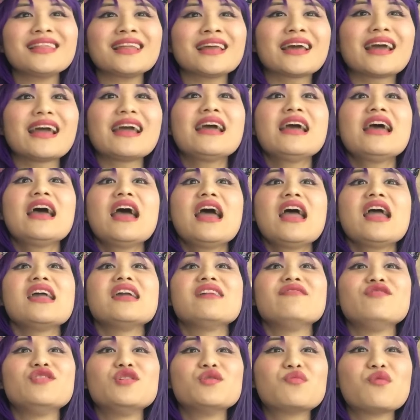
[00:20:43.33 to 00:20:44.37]
Okay,
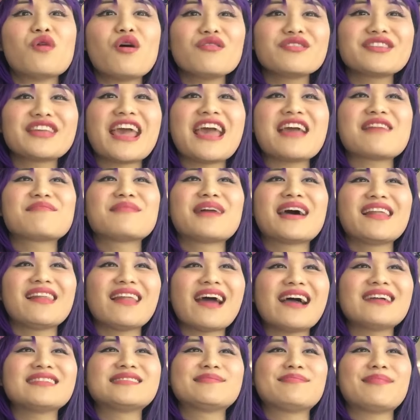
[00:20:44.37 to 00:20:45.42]
if you won't take my
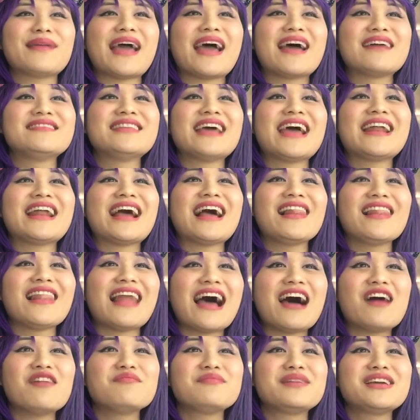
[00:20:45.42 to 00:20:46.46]
lifespan, then
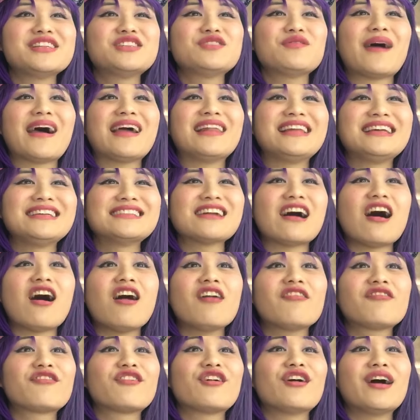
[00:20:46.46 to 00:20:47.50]
allow me to at least
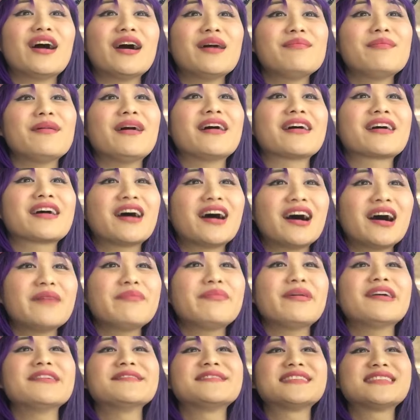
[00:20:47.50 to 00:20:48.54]
offer up a
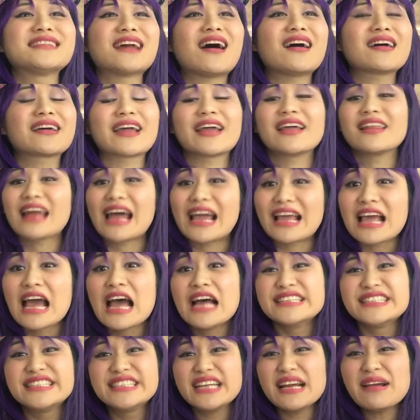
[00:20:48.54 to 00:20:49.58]
cup of sake. Like,
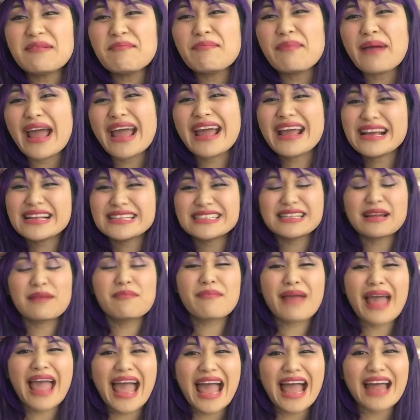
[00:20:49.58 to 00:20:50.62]
Jinbei is a
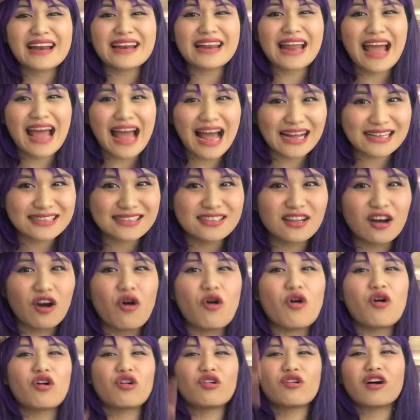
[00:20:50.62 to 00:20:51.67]
man that has the
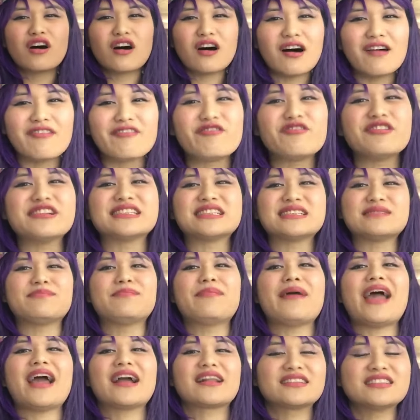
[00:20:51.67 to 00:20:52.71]
aura of
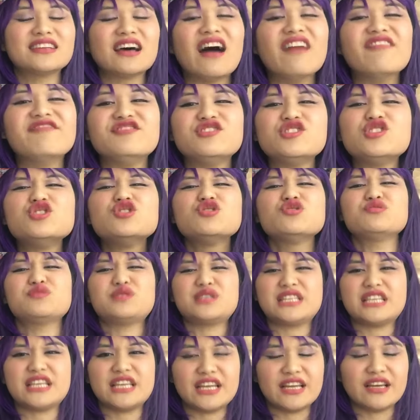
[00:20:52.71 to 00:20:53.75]
respect, of
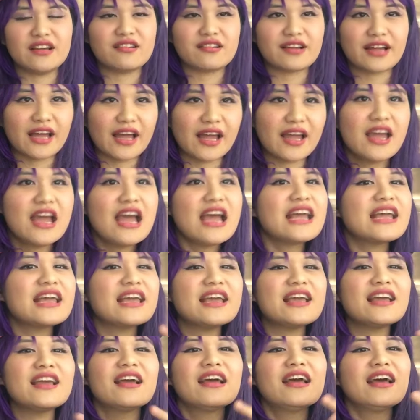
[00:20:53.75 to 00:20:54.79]
duty, okay?
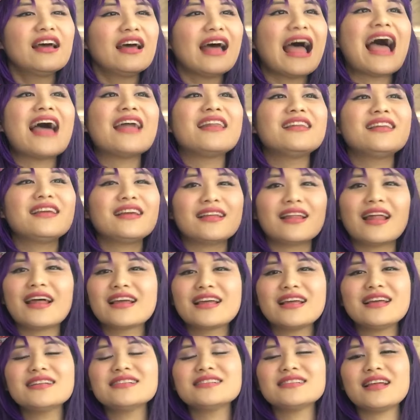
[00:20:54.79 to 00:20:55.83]
He's
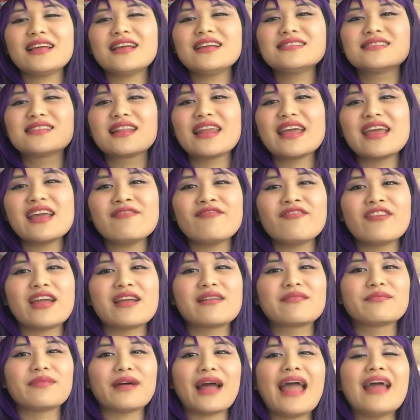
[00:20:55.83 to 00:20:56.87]

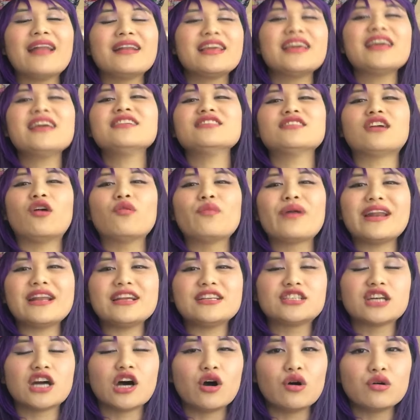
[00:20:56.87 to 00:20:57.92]
leaving, and he already
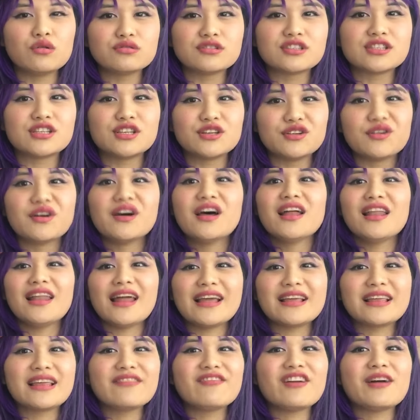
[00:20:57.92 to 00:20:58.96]
chose to,
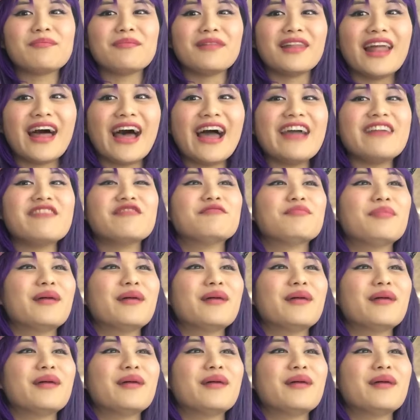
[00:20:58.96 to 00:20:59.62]
like, give up life.